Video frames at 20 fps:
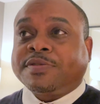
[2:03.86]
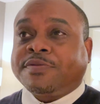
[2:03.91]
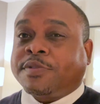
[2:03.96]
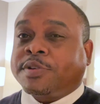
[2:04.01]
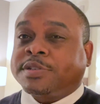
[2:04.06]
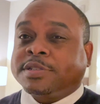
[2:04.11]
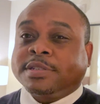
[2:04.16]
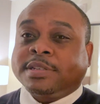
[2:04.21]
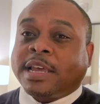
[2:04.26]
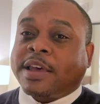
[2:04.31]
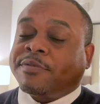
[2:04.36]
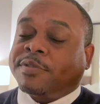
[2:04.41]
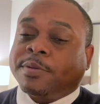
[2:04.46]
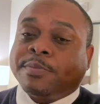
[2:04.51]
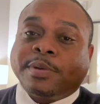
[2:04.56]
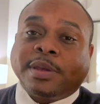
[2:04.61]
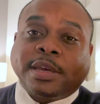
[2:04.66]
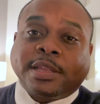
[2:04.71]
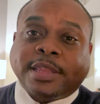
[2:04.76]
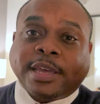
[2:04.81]
versus having to
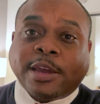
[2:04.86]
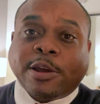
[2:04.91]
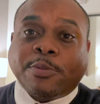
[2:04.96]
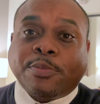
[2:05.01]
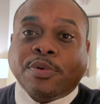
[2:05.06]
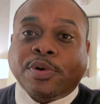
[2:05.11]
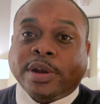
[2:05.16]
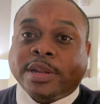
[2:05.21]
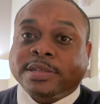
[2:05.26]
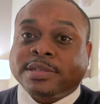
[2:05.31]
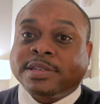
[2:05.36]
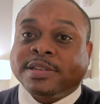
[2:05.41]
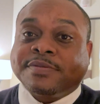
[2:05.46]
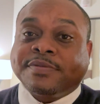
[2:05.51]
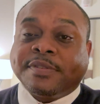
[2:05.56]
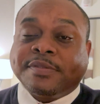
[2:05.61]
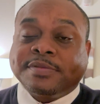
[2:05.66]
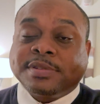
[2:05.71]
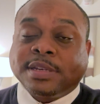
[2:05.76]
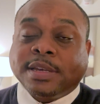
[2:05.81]
be at the airport at
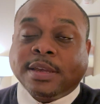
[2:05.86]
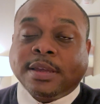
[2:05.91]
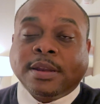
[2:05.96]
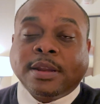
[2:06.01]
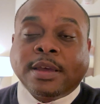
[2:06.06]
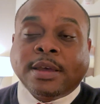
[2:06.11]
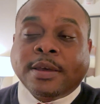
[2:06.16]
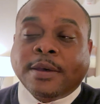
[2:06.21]
6:15.